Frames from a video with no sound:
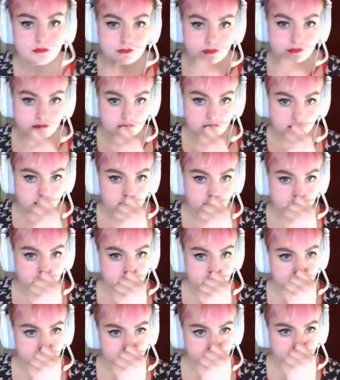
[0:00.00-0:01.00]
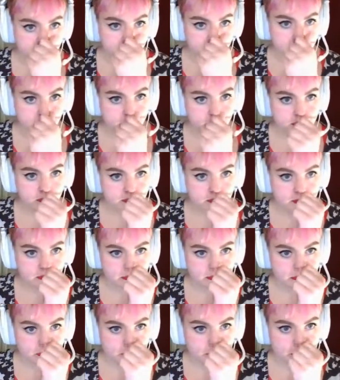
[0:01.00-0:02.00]
when they were
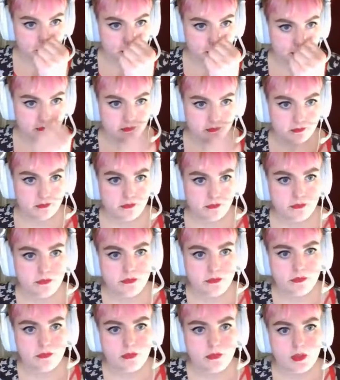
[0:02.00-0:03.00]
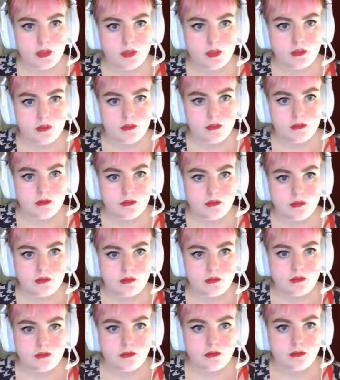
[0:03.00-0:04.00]
started in after
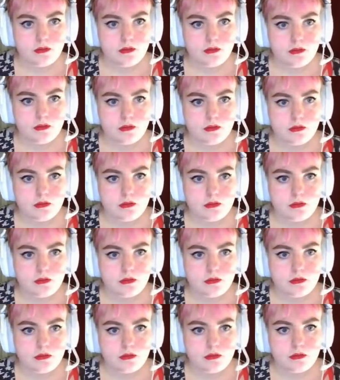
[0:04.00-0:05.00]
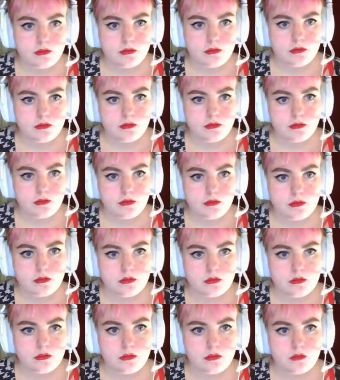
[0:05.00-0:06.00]
Sweden took in a lot of
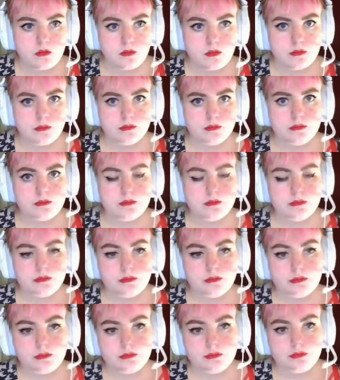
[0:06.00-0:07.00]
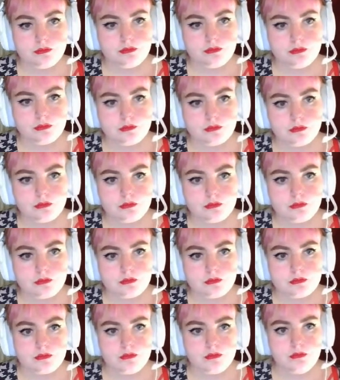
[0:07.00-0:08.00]
Middle Eastern immigrants,
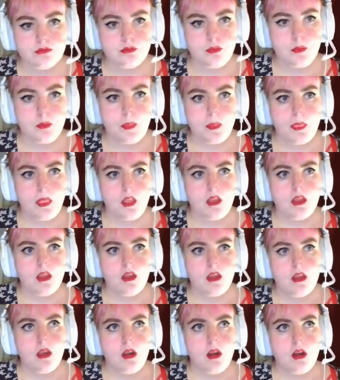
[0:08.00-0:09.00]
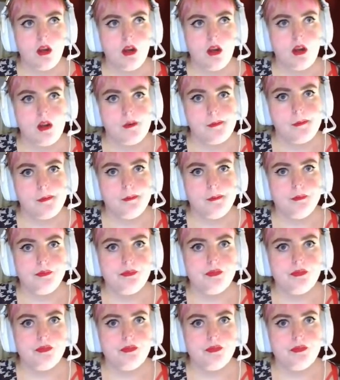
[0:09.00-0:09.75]
isn't it so? Or